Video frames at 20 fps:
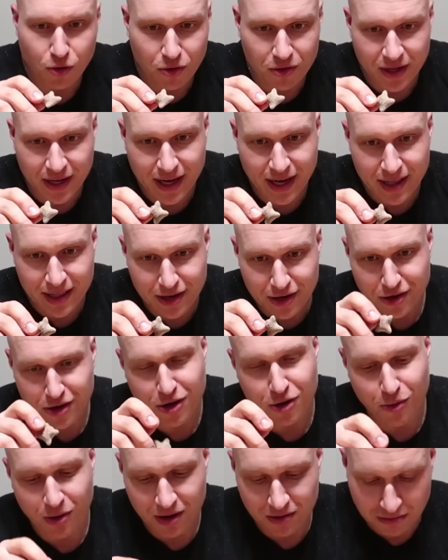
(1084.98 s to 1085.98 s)
Oh, they got a
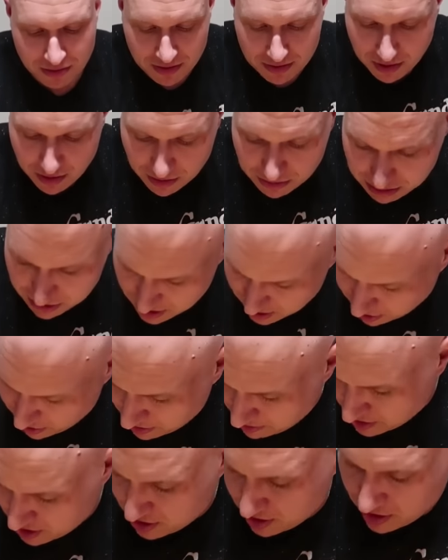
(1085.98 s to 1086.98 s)
little koala.
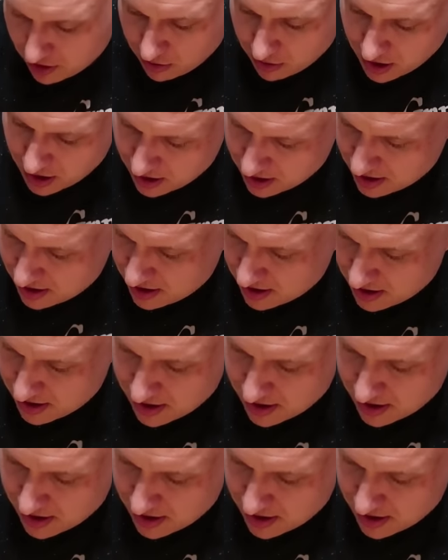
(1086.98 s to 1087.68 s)
Sorry, Mr. Koala.